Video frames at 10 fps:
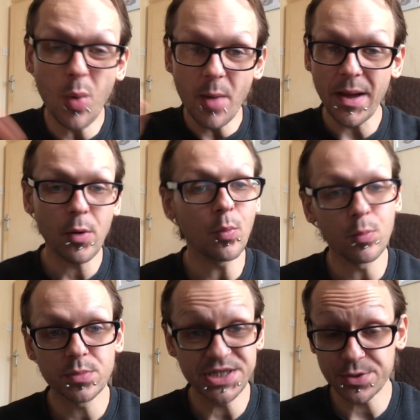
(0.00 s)
what about
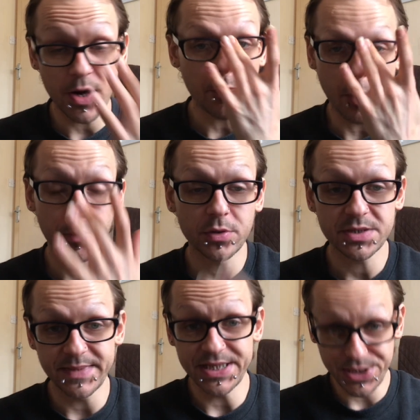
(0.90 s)
describe what
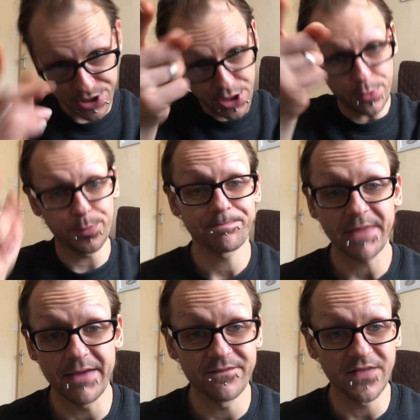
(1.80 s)
books mean to you
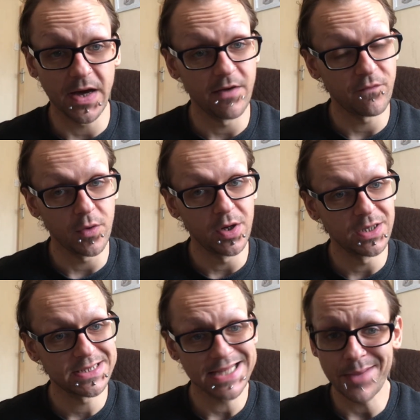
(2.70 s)
in 5
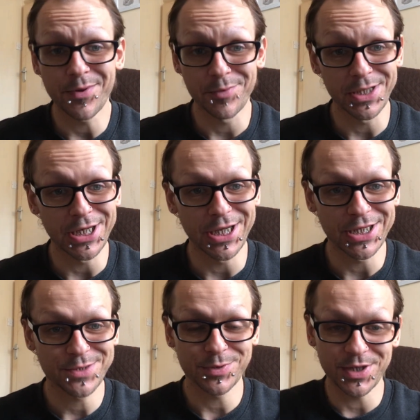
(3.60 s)
words? That'd be really
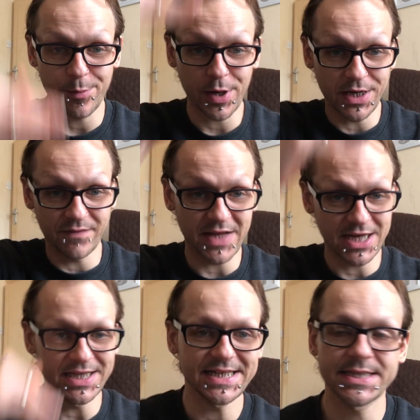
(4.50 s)
nice, wouldn't it? We could have like
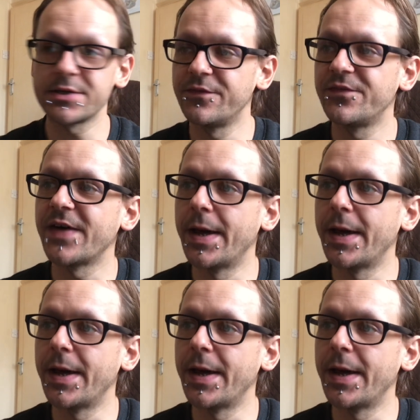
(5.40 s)
a list of